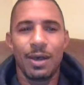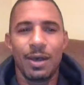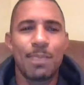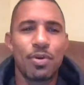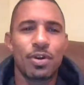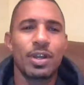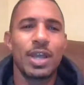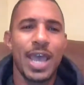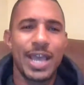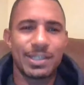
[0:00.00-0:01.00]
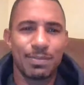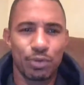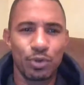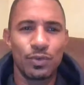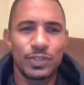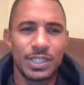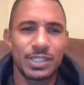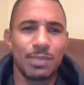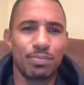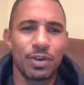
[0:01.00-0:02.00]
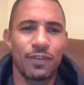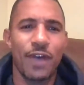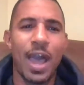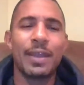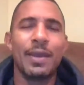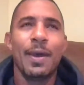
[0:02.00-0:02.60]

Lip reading: Porter has improved since the Brook fight,